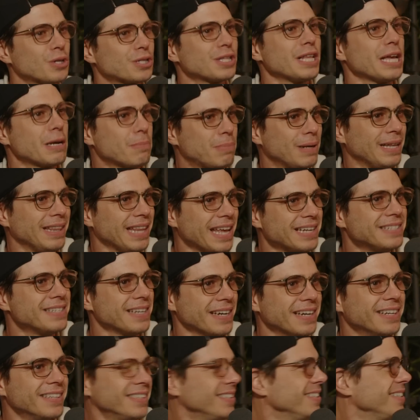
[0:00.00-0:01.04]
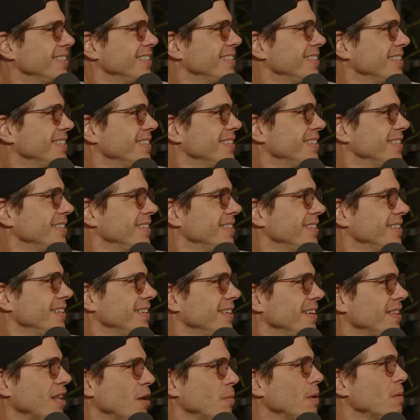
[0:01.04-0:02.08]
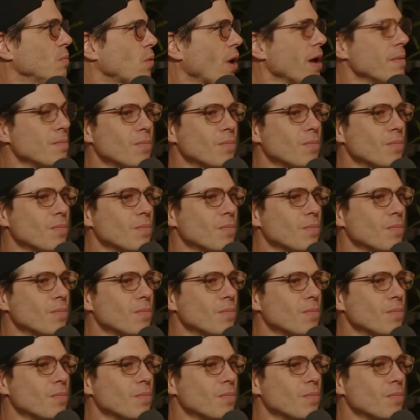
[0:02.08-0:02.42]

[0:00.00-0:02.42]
that looks like polenta. This was a few weeks ago. That's right. And a